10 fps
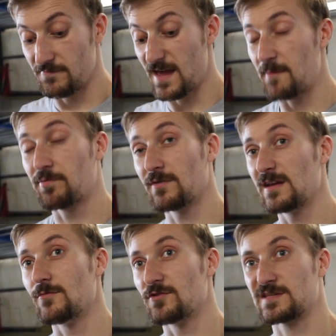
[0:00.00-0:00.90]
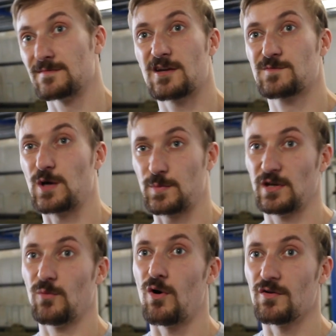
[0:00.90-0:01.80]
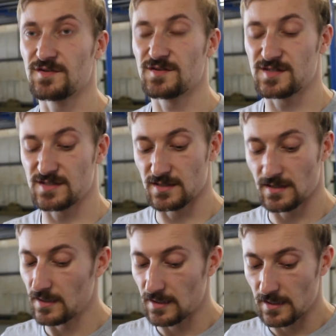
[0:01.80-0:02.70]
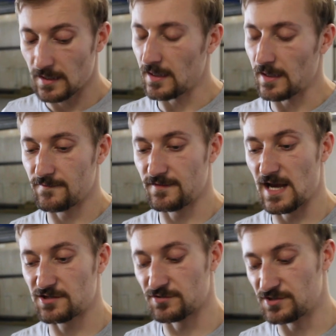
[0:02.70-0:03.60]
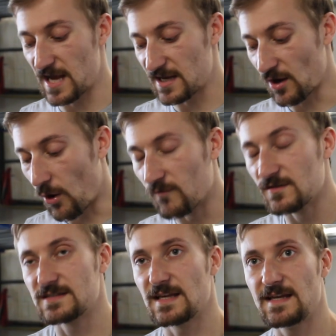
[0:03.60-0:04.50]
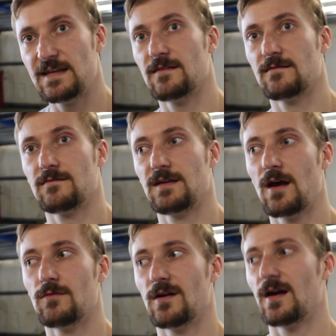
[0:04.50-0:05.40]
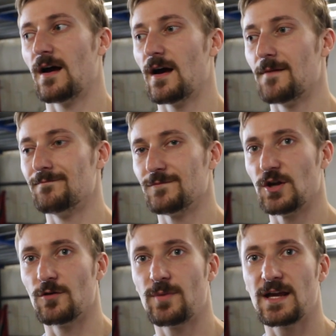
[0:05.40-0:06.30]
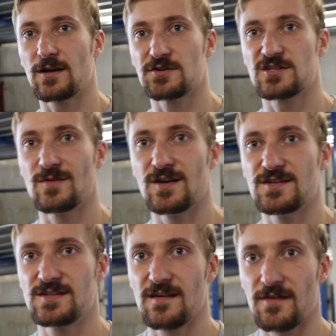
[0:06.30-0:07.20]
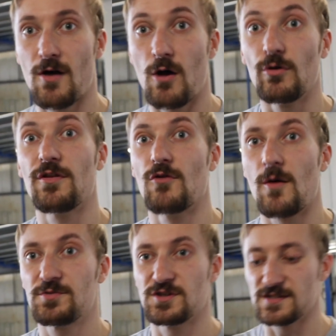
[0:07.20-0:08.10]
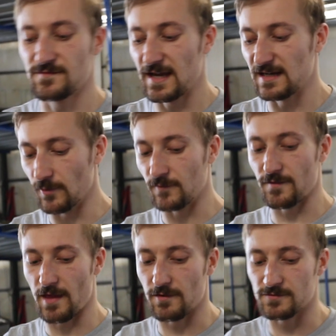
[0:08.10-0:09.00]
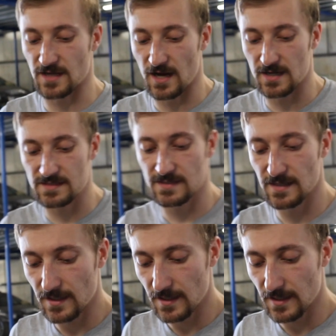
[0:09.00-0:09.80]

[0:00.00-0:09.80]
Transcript: They're pretty much the most popular ones for the Astra J. Obviously, you know, European customers, there are other options available for those guys.